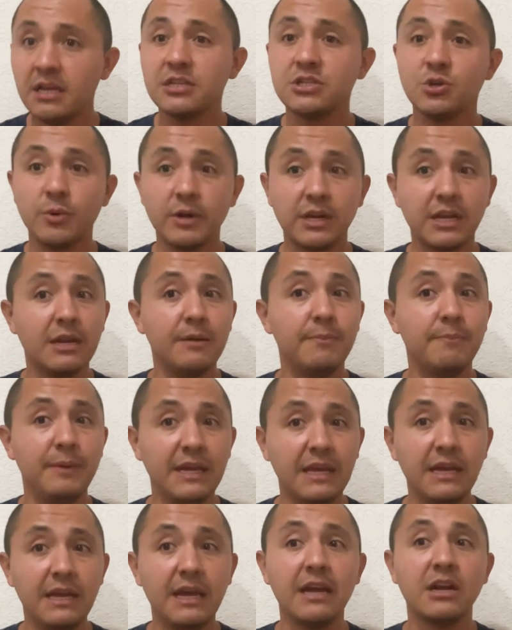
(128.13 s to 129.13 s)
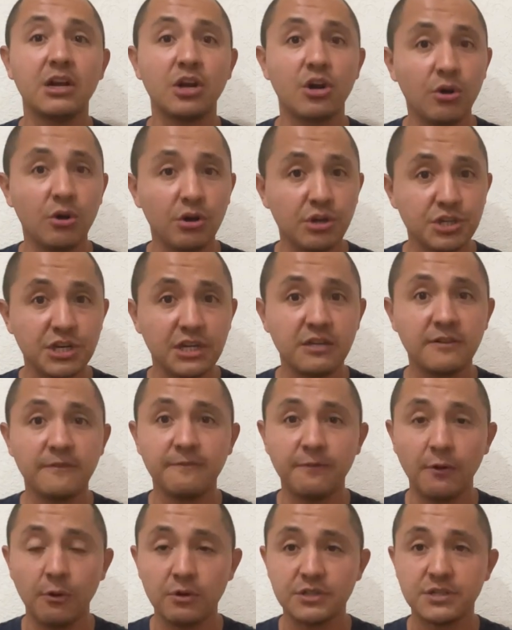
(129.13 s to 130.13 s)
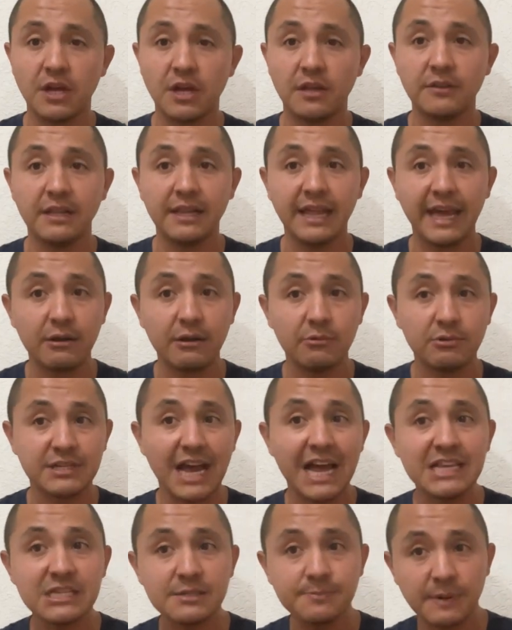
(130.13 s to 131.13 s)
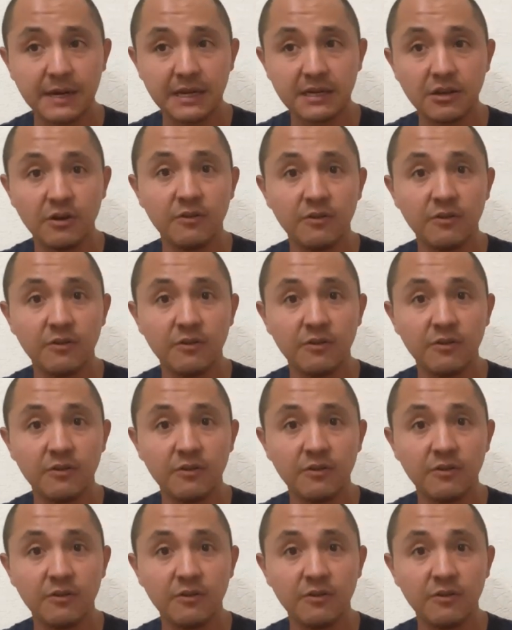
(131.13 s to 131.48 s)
so it can be encouraging to focus on the language aspect